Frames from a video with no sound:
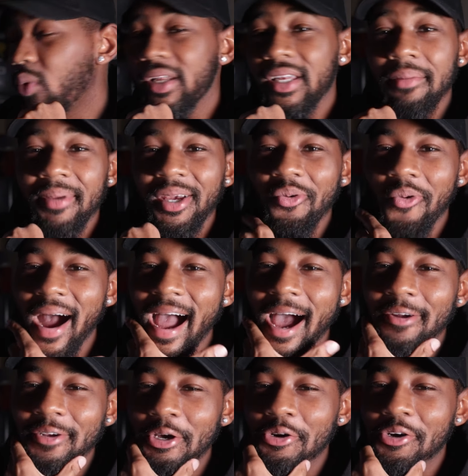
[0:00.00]
Wouldn't it be
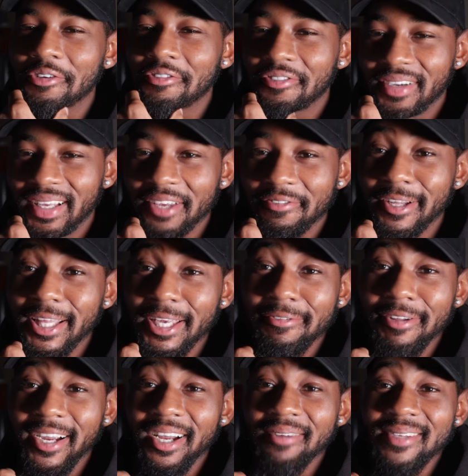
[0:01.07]
wild, though, if
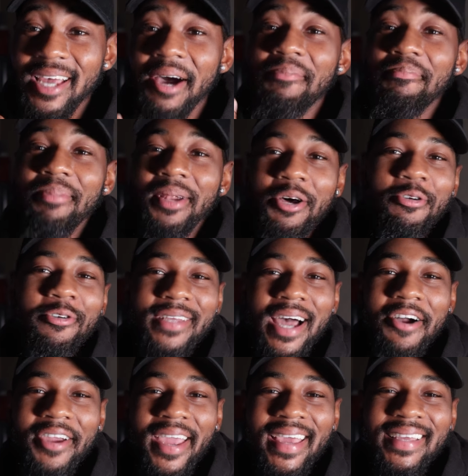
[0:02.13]
Cleveland comes out and blows
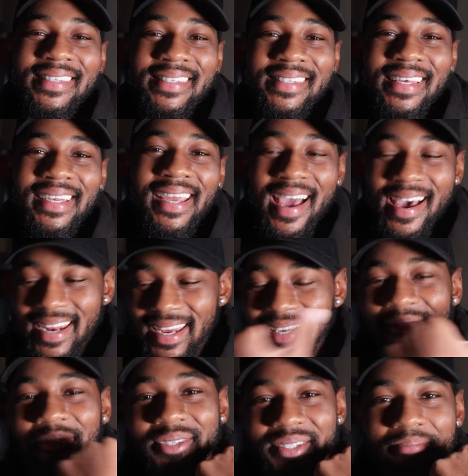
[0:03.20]
out Kansas City how
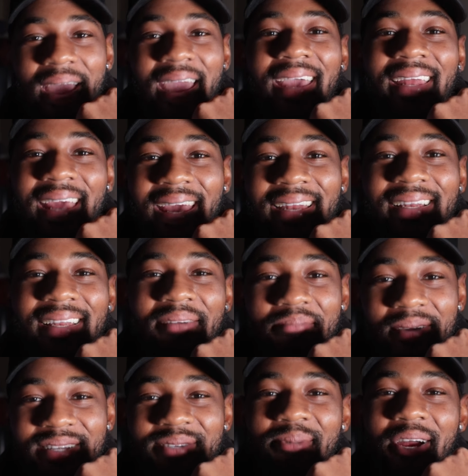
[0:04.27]
they was
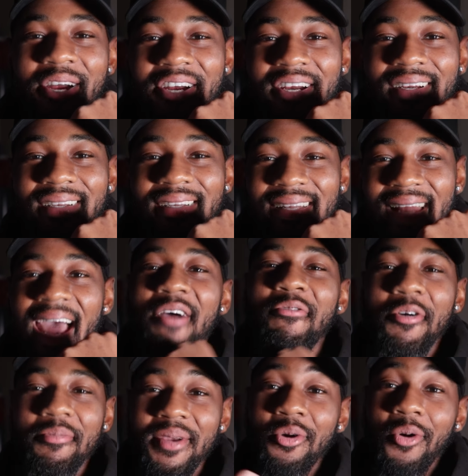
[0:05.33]
manhandling Pittsburgh?
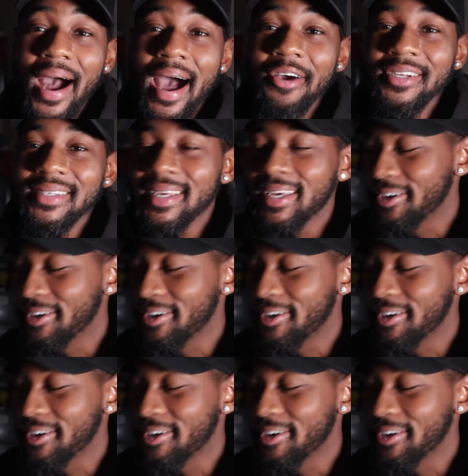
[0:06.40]
That would be wild as